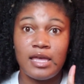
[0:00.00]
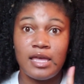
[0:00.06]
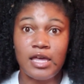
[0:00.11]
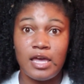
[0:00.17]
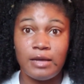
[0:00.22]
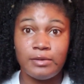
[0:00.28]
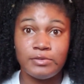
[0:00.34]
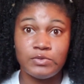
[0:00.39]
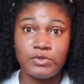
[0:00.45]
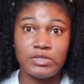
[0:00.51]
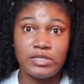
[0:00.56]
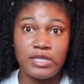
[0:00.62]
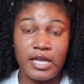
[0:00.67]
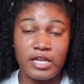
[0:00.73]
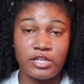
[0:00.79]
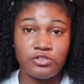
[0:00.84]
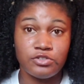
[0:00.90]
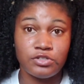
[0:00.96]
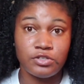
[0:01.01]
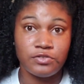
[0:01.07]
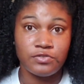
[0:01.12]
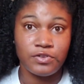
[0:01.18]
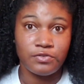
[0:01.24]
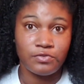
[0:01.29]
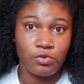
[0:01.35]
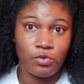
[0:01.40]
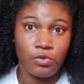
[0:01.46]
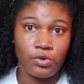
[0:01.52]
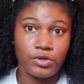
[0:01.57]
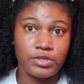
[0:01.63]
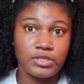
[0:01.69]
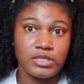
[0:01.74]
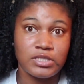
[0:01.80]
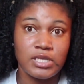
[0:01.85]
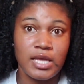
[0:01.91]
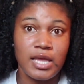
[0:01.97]
helps with dandruff, of
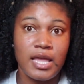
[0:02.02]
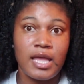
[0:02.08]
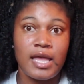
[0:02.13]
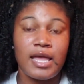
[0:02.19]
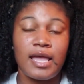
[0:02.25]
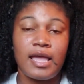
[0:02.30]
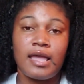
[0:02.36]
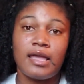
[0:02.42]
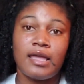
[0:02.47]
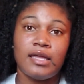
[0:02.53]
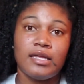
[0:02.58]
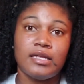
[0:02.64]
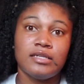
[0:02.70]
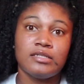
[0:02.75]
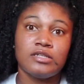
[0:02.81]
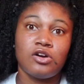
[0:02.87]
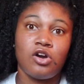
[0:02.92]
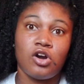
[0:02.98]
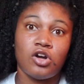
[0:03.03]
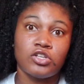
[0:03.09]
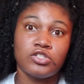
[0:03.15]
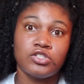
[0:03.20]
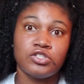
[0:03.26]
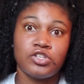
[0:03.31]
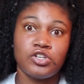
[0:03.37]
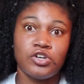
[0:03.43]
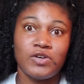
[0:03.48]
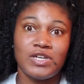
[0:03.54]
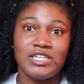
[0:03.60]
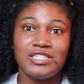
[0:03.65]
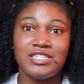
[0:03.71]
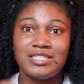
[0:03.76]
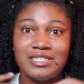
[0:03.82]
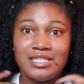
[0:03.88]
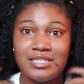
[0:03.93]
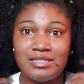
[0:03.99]
course, and also it
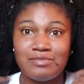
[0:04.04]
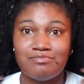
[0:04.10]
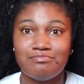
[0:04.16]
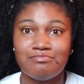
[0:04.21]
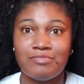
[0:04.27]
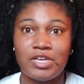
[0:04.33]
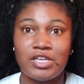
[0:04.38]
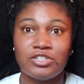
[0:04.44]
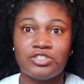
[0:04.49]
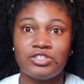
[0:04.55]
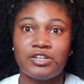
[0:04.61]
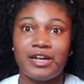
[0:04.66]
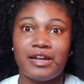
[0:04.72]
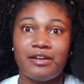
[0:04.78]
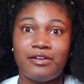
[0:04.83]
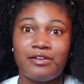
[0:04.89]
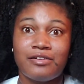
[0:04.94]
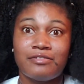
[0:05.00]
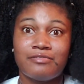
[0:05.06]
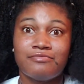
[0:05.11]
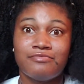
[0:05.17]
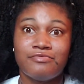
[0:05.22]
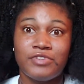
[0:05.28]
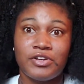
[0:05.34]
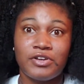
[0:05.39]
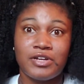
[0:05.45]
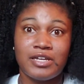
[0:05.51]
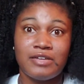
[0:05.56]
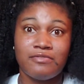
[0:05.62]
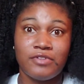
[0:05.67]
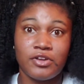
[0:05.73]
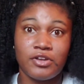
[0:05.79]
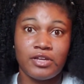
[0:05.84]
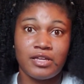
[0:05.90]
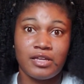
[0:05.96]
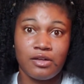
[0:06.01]
just makes your hair very,
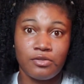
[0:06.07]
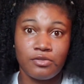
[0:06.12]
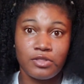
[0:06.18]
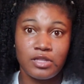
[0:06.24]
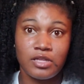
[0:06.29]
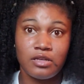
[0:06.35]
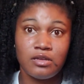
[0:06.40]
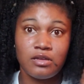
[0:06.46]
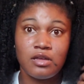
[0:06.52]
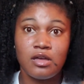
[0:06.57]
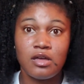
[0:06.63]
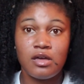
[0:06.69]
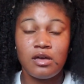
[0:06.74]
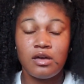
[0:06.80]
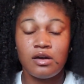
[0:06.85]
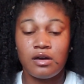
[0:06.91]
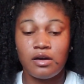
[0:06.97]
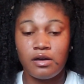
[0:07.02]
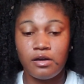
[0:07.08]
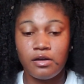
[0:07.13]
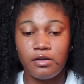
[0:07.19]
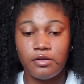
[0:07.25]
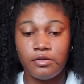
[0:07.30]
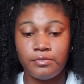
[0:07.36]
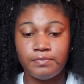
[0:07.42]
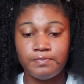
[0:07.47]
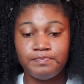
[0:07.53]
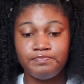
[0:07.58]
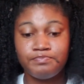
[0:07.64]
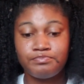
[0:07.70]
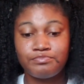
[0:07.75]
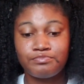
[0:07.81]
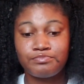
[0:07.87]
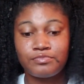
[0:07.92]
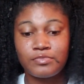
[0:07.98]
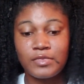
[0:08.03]
very healthy.
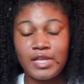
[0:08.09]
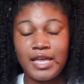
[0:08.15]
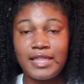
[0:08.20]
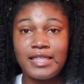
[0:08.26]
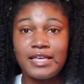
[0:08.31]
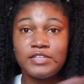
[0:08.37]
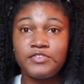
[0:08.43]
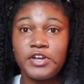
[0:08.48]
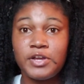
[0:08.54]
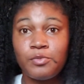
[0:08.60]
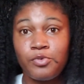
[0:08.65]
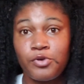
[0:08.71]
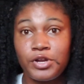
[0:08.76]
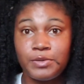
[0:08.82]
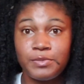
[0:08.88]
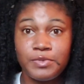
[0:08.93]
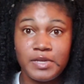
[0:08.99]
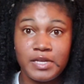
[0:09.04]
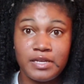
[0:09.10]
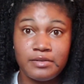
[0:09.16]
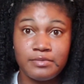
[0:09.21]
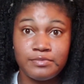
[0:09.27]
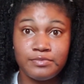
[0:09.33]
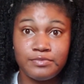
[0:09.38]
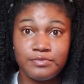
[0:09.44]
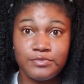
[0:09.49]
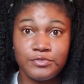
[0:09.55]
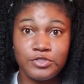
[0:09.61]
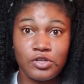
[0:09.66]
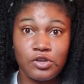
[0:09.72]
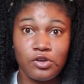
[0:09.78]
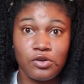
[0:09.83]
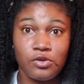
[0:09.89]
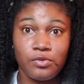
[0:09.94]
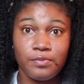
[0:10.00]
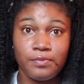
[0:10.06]
And that's very important to me.
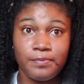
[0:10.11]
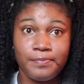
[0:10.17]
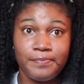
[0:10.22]
So,